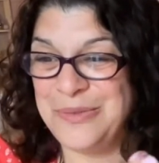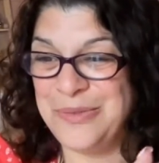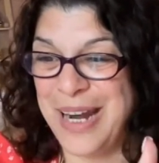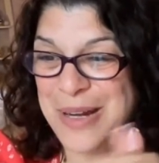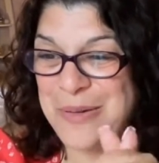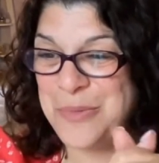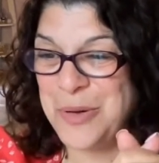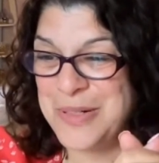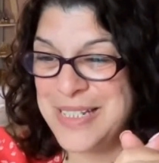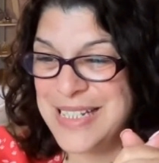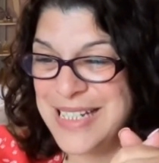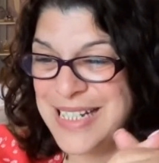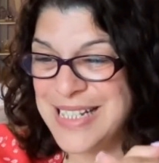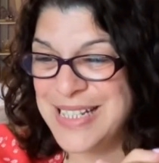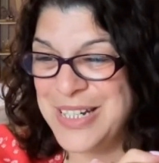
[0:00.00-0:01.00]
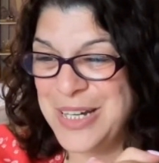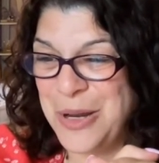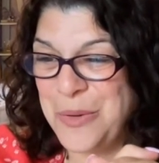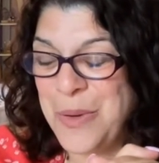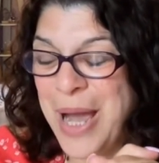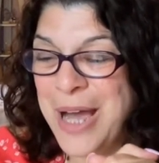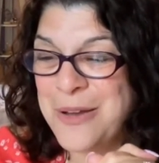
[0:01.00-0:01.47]
right, what does this, you
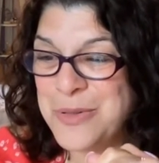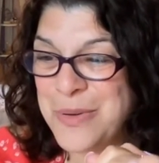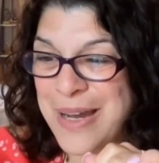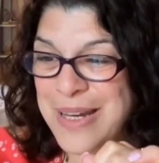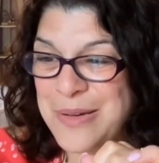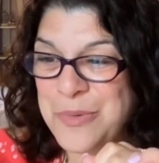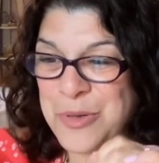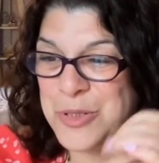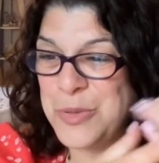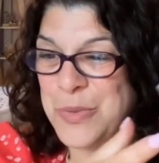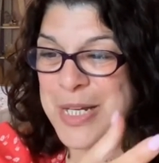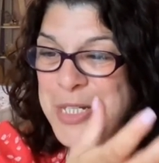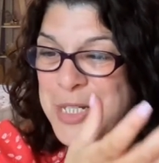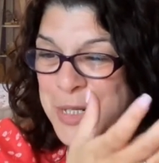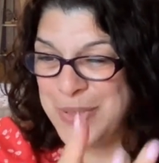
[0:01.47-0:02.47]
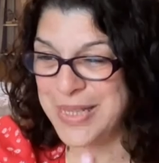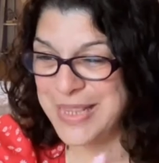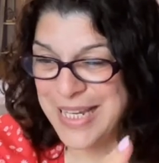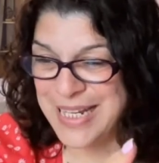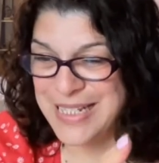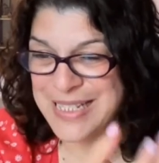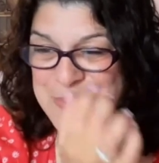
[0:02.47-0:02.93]
know, what do I do
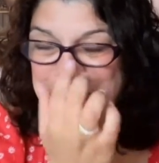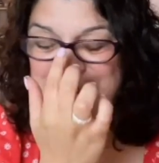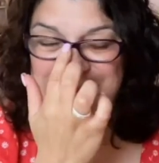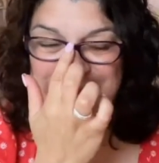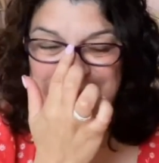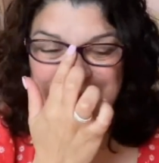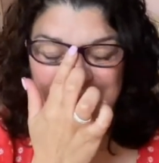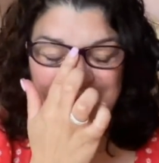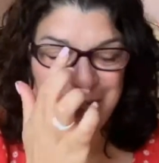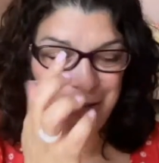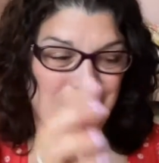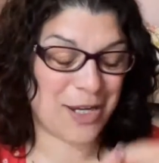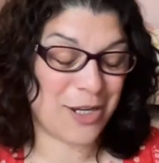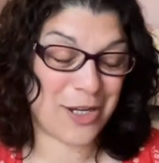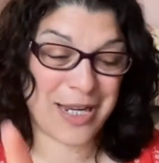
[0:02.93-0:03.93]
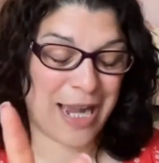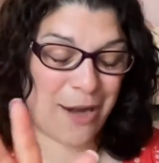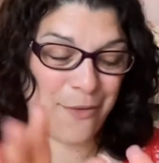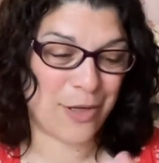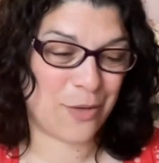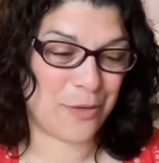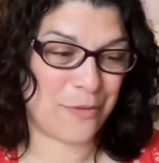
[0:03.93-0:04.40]
with this? Because, you know, I could
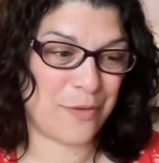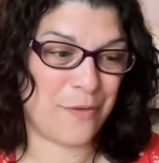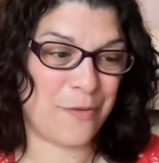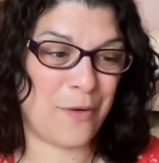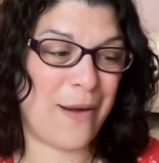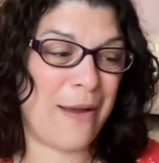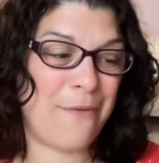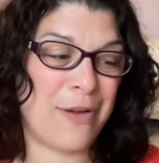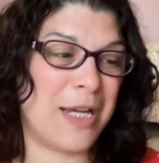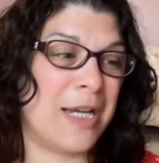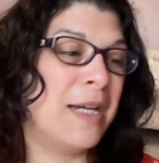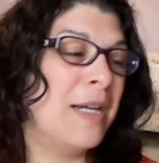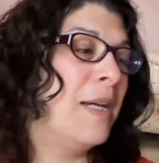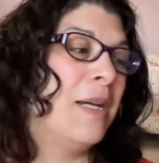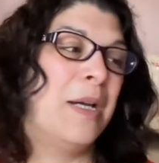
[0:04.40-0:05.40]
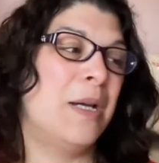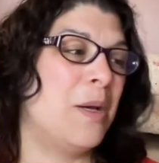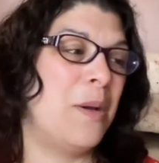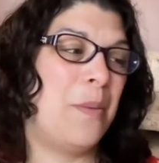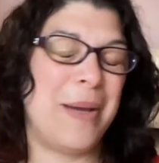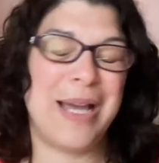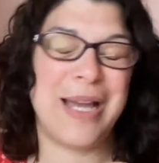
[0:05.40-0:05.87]
carry on for forever.
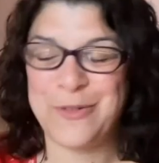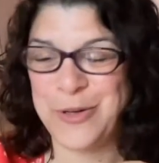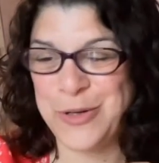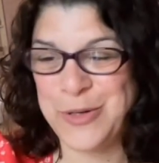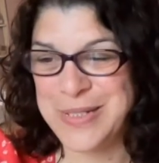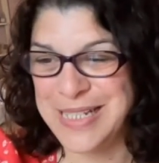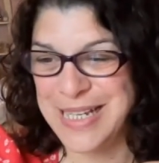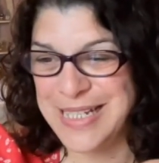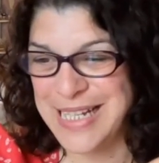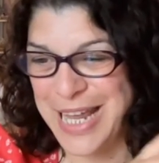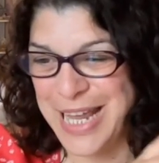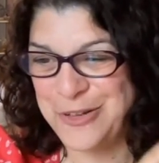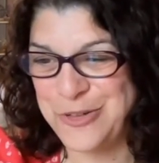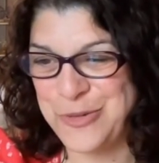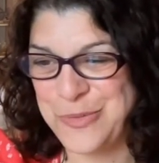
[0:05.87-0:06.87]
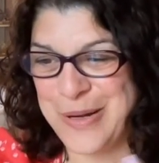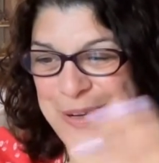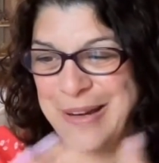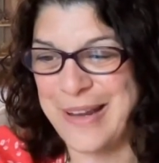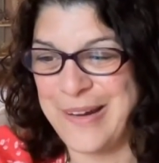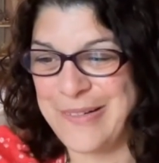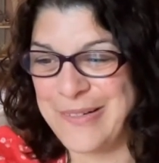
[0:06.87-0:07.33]
But of course, there's that
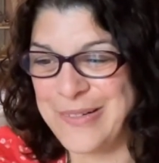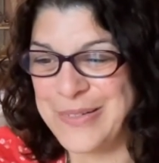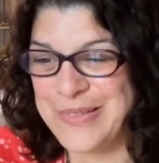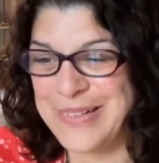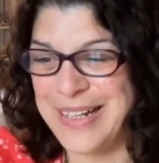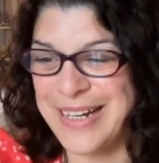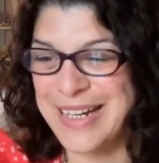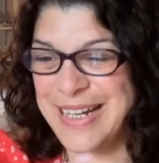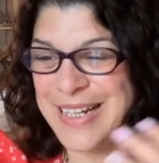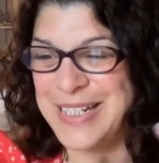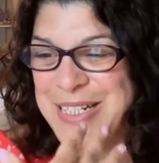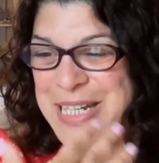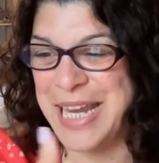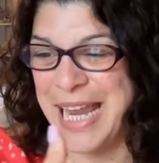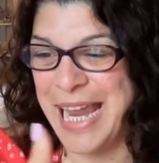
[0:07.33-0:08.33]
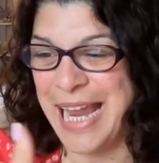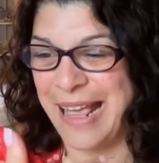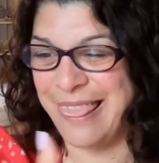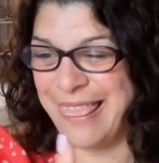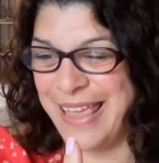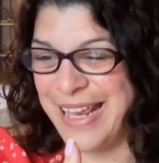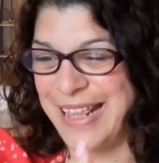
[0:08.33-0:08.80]
entrepreneurial, like,
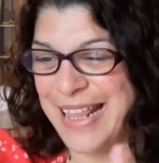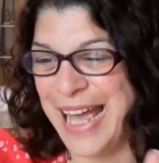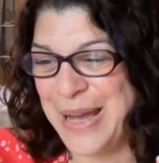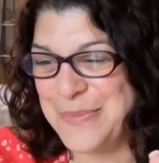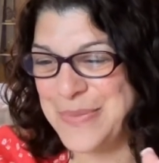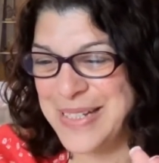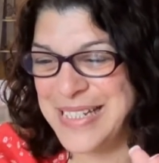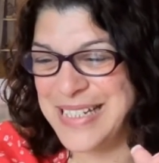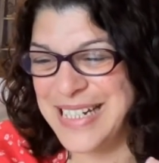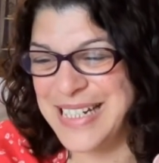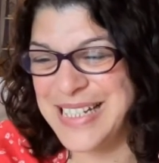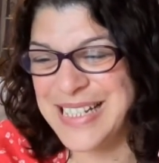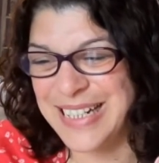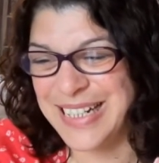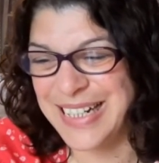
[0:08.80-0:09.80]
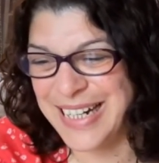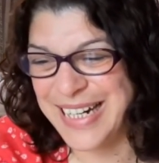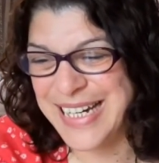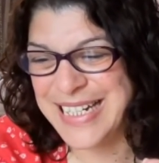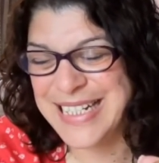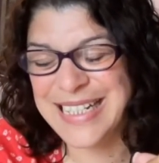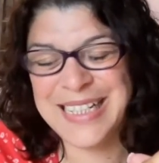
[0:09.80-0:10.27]
ticking thing that happens
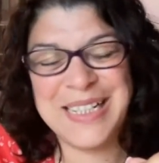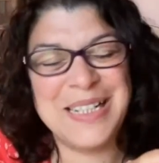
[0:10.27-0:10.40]
inside.